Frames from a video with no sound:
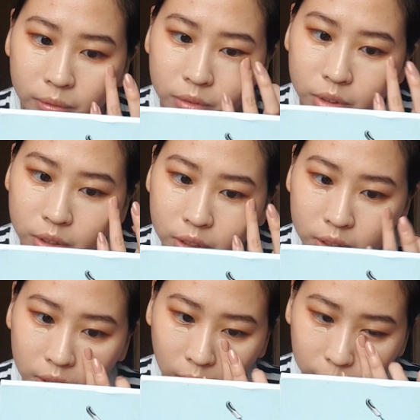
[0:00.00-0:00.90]
I'm
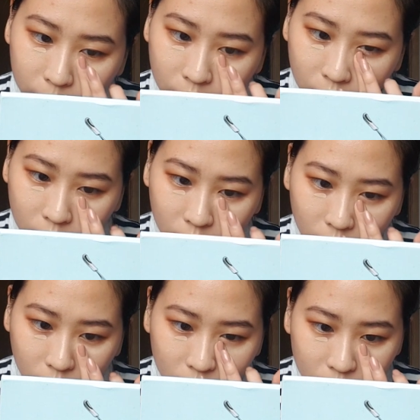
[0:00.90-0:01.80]
just tapping the
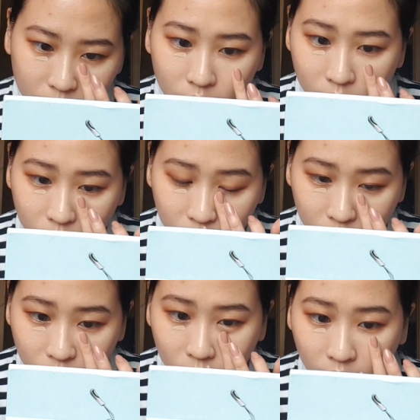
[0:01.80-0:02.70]
concealer
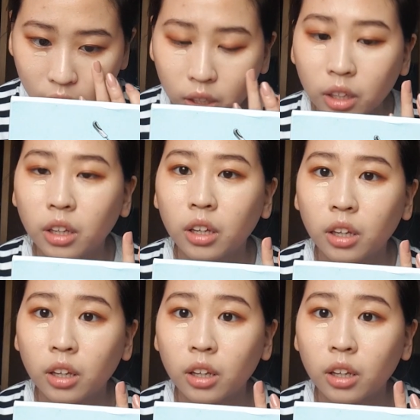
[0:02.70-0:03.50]
really lightly.